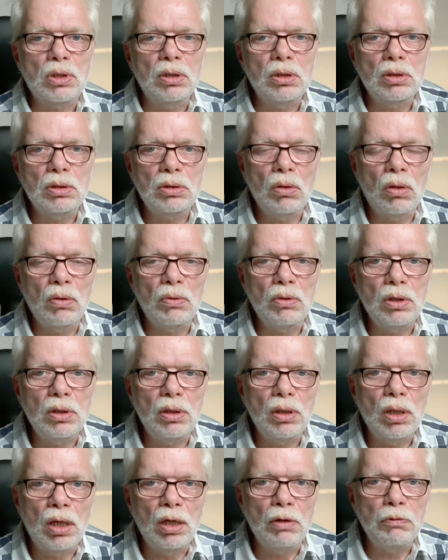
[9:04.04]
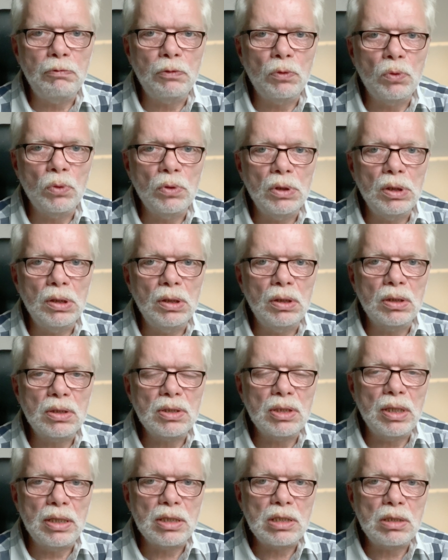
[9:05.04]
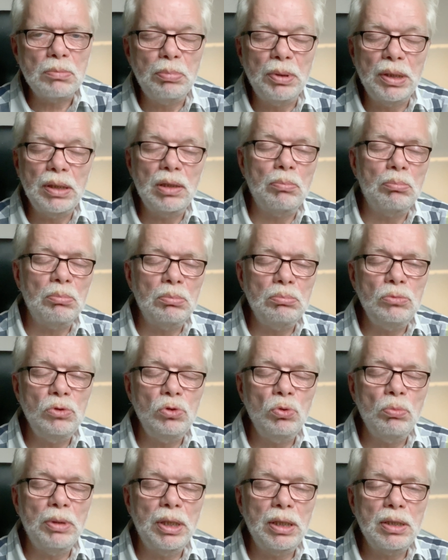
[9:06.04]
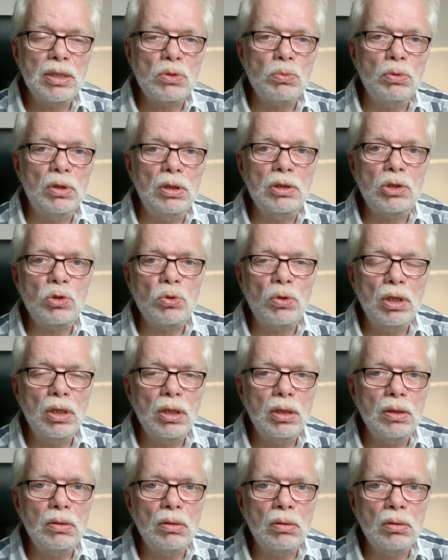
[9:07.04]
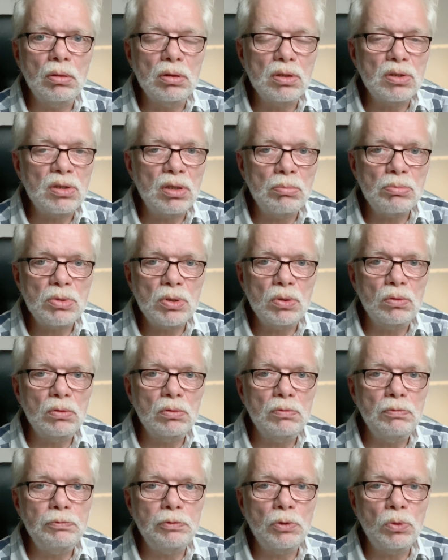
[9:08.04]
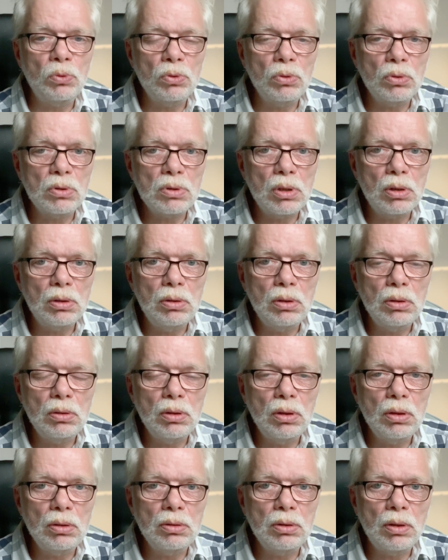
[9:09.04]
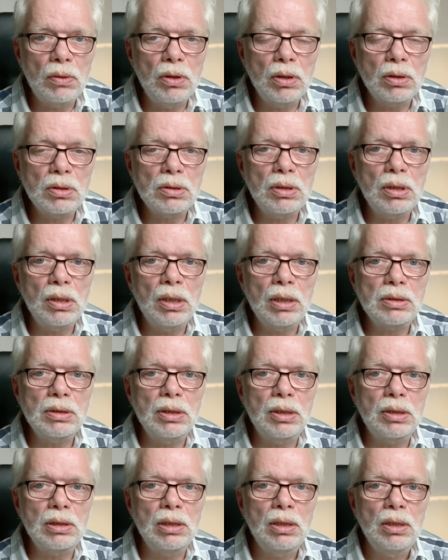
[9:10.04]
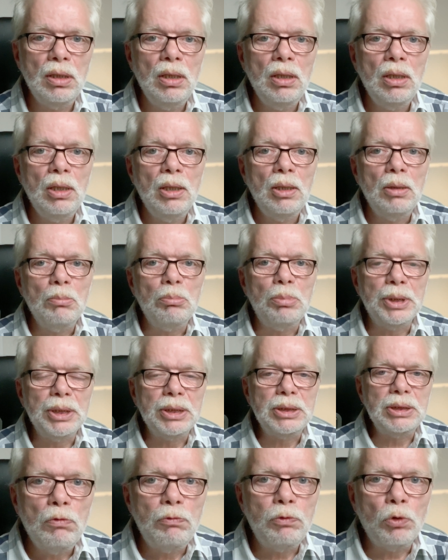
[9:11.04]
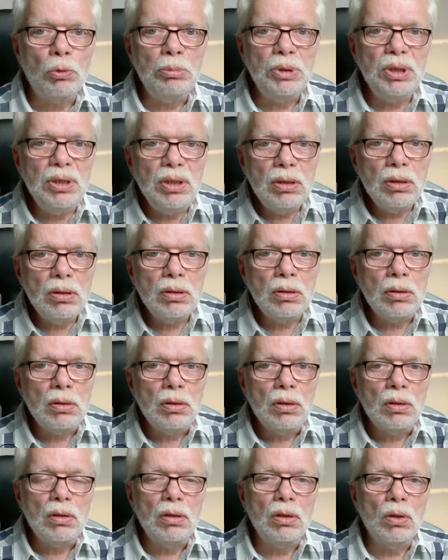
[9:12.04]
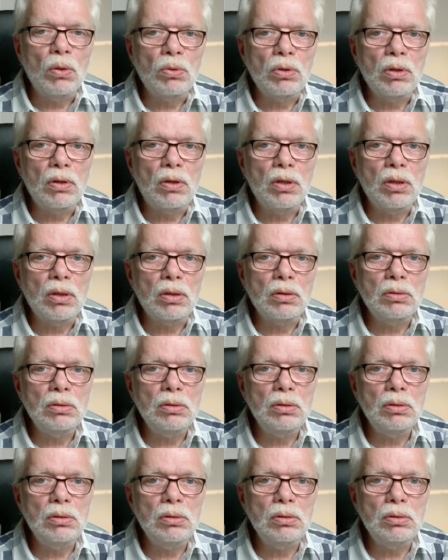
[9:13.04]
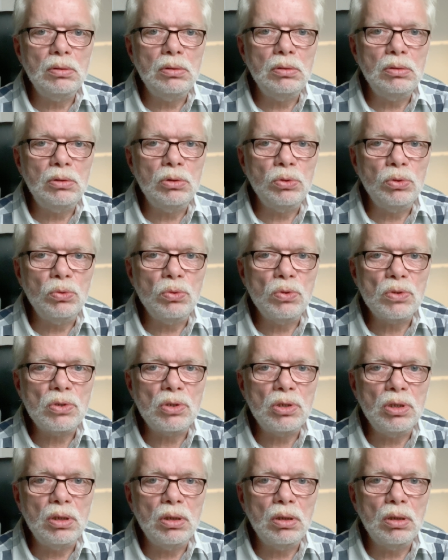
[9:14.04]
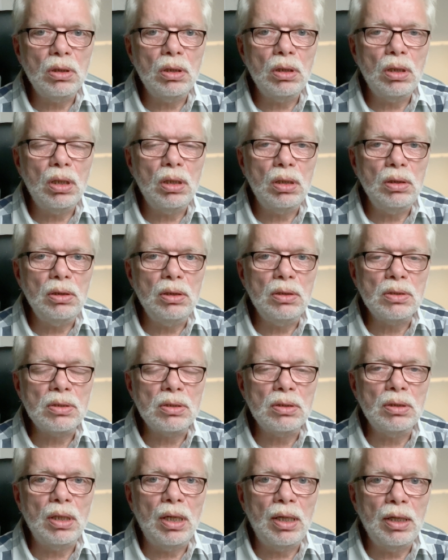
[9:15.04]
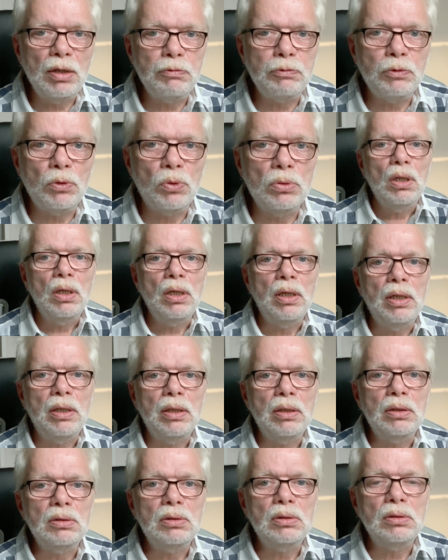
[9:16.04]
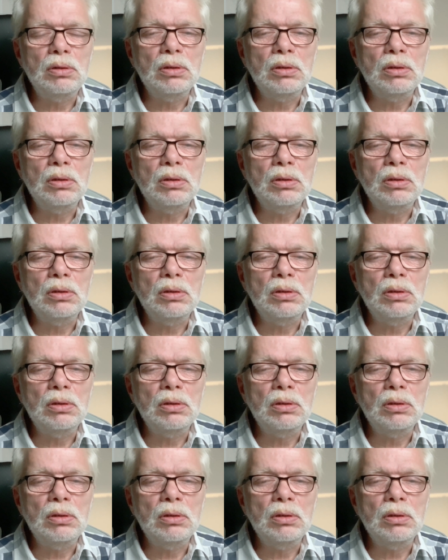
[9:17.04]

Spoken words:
it on the iPhone XS. But you might as well try it on a Samsung phone or things like that. But for me, the only thing to use here is an iPhone, and